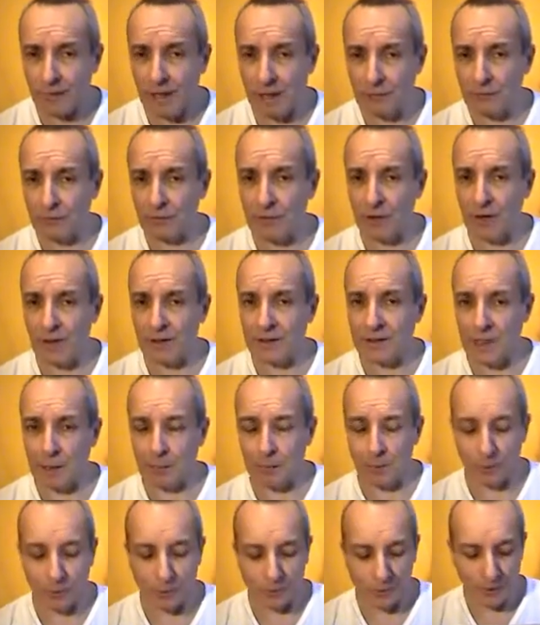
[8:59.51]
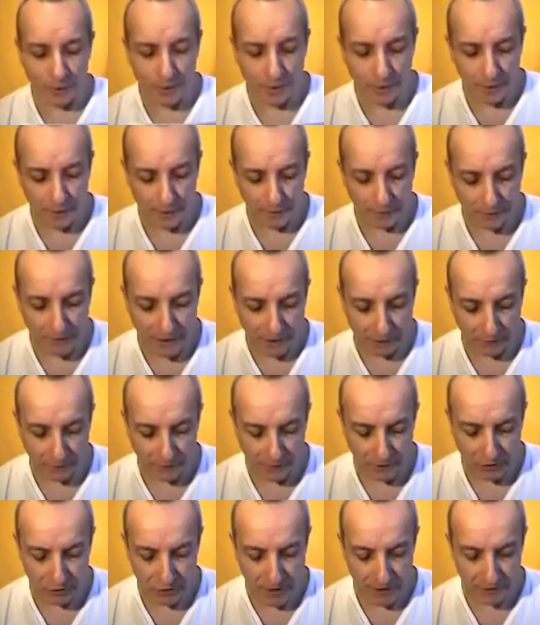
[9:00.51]
And we've got a couple down
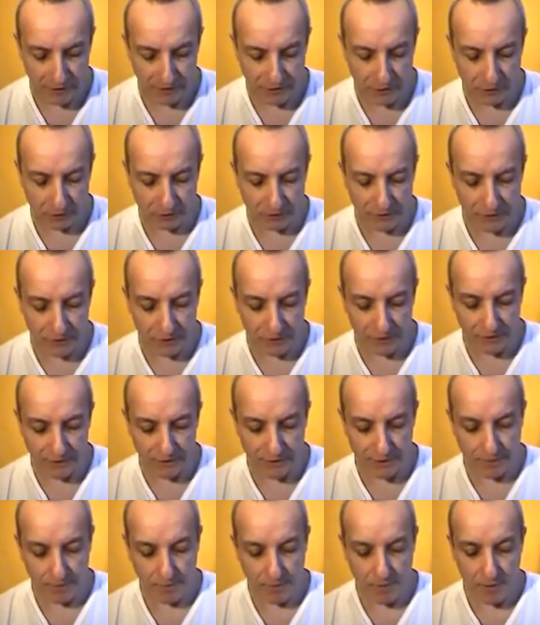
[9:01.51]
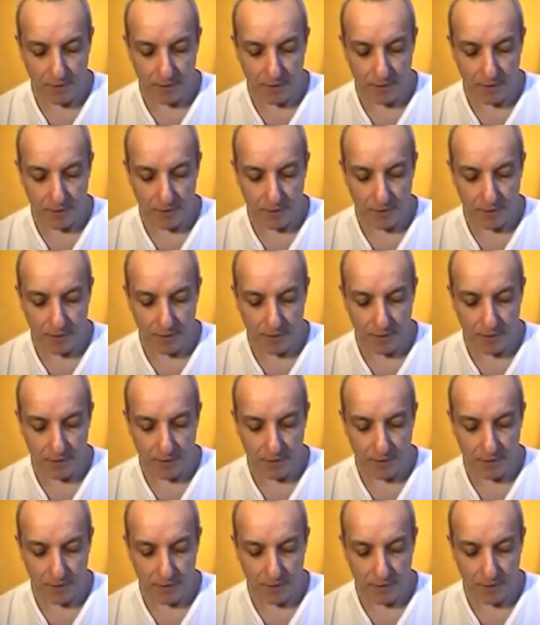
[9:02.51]
in the genital regions.